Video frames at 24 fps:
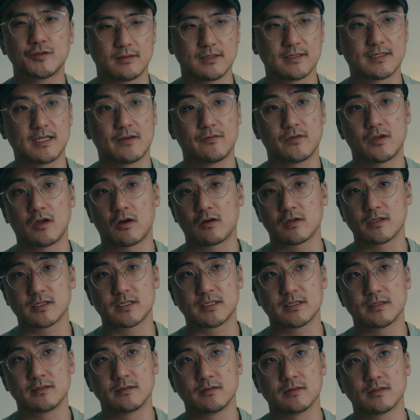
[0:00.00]
The 7
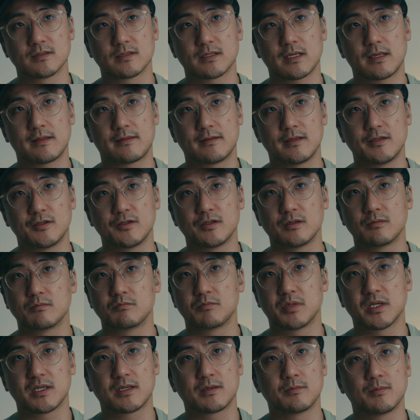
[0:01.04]
Artisans, I think you can
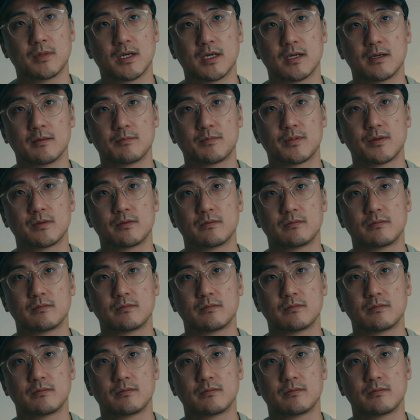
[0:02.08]
pick them up